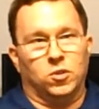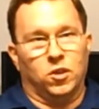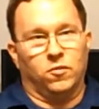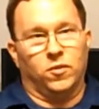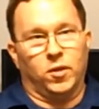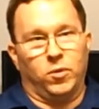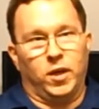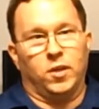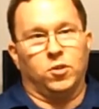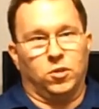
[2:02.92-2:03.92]
and stuff like we
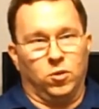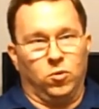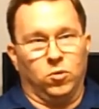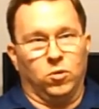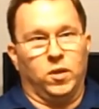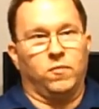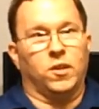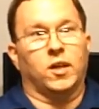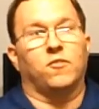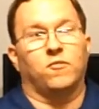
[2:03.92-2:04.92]
had you do, or even
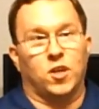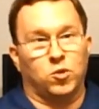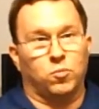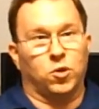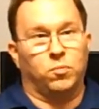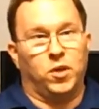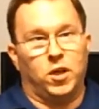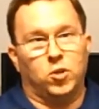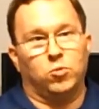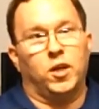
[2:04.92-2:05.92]
like a Facebook
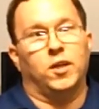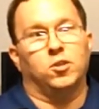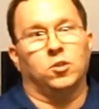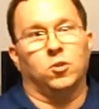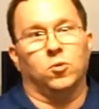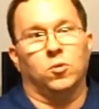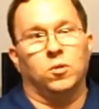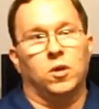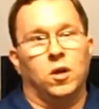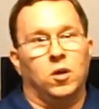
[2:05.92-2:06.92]
page we had you
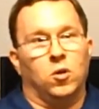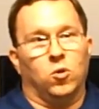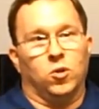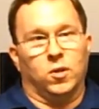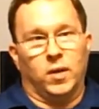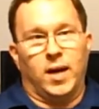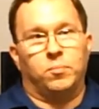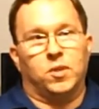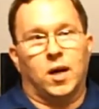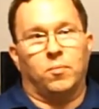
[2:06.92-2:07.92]
do on the
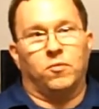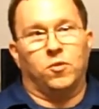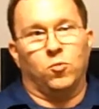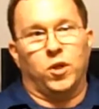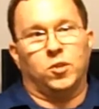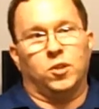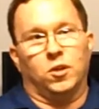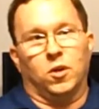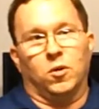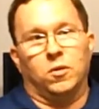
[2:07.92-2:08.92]
laptop a few weeks
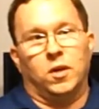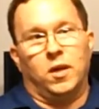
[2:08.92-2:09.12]
ago.